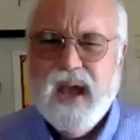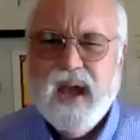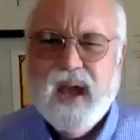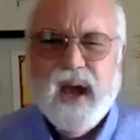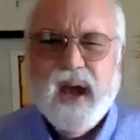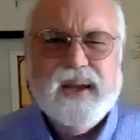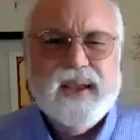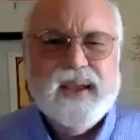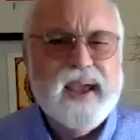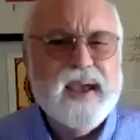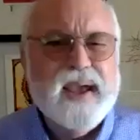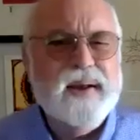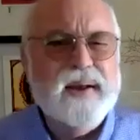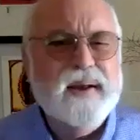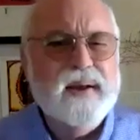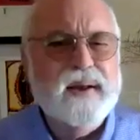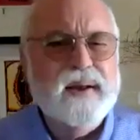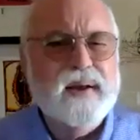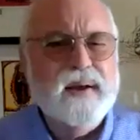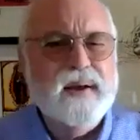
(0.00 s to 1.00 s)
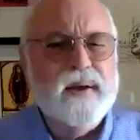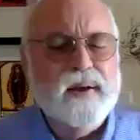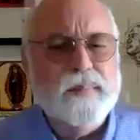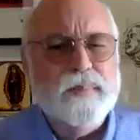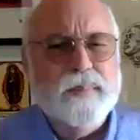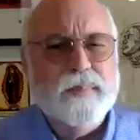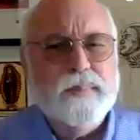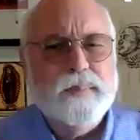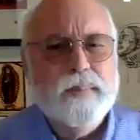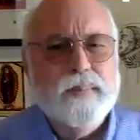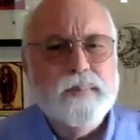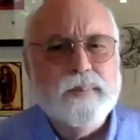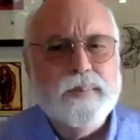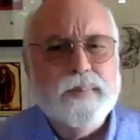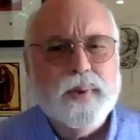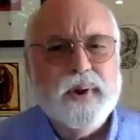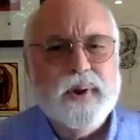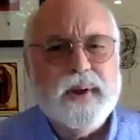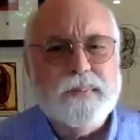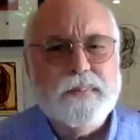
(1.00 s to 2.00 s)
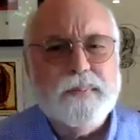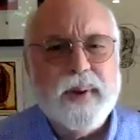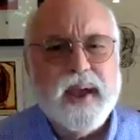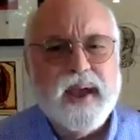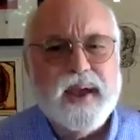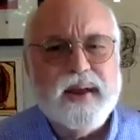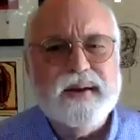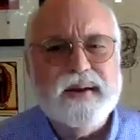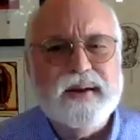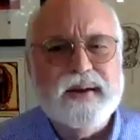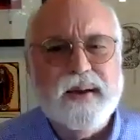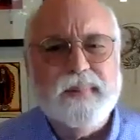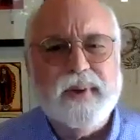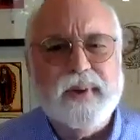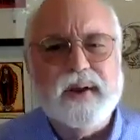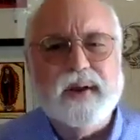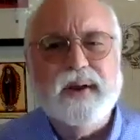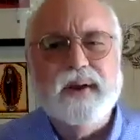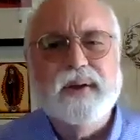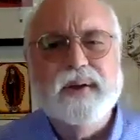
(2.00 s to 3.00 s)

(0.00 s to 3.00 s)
Again, pre-pandemic,